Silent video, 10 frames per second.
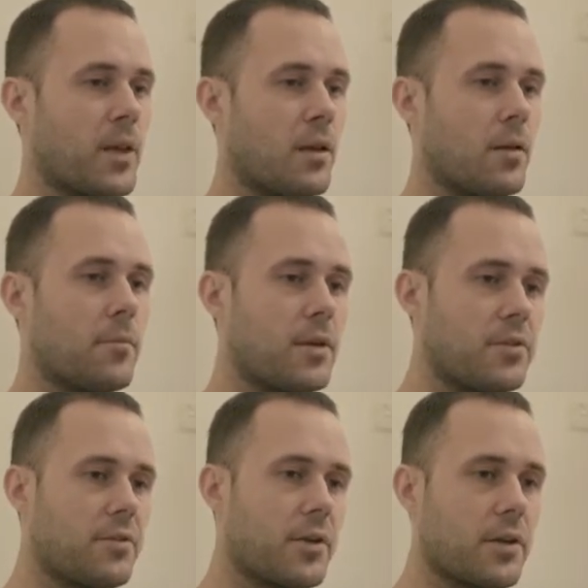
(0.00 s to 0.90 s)
but I
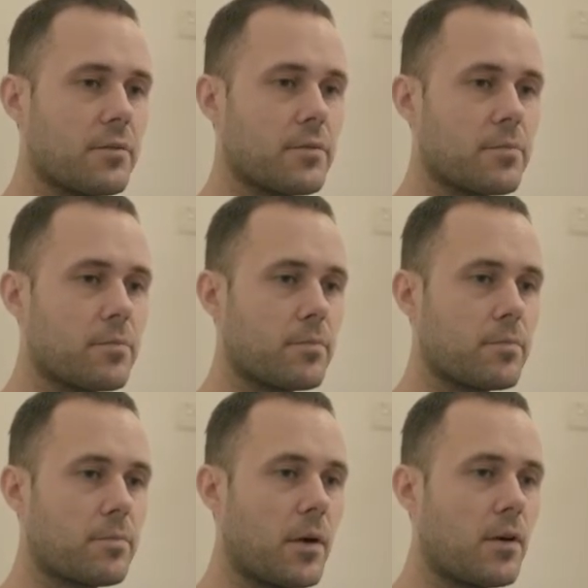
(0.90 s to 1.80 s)
did think it was
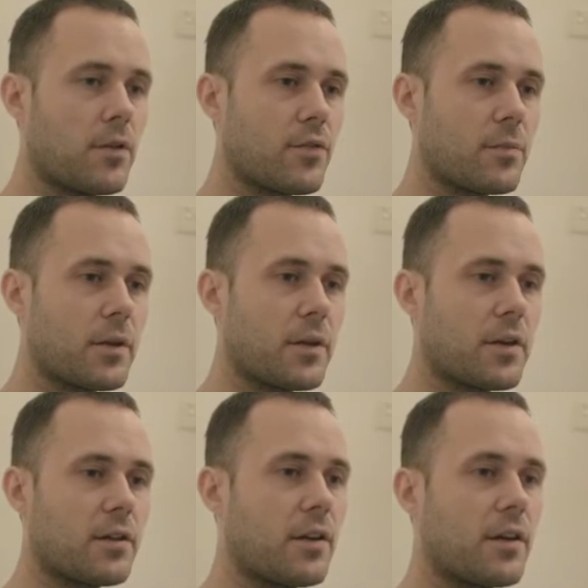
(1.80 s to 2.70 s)
possibly
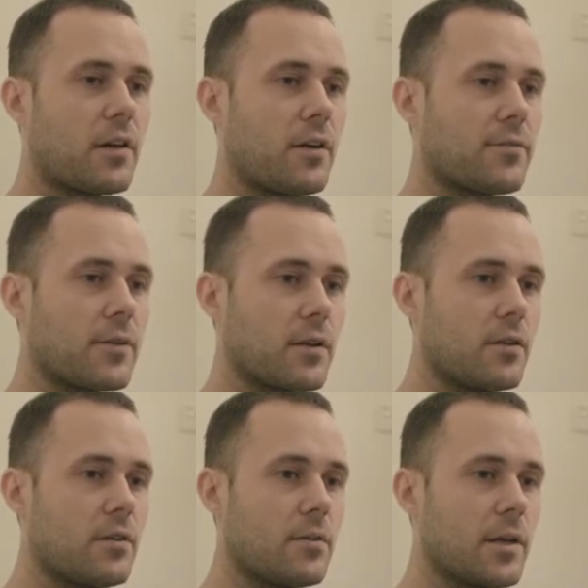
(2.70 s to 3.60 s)
going to take off and a
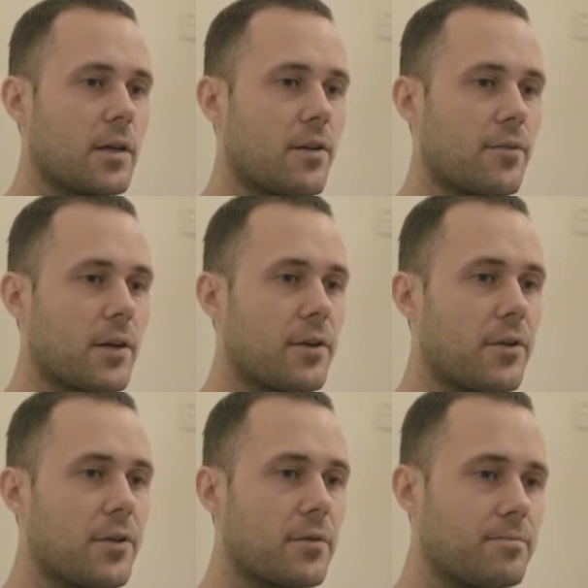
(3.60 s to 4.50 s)
little bit
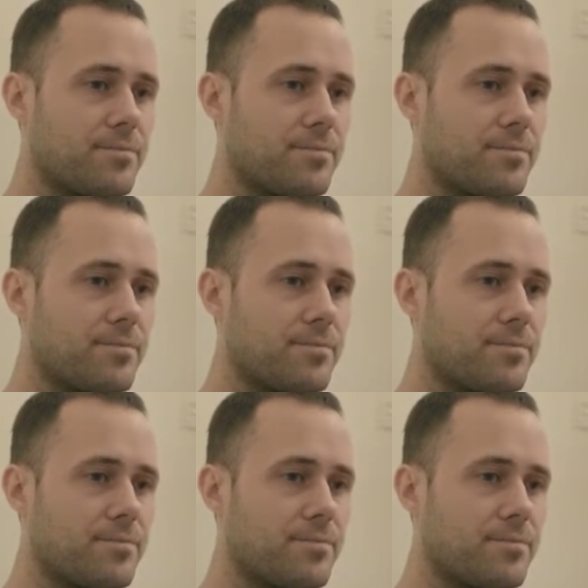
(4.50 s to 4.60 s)
undervalued,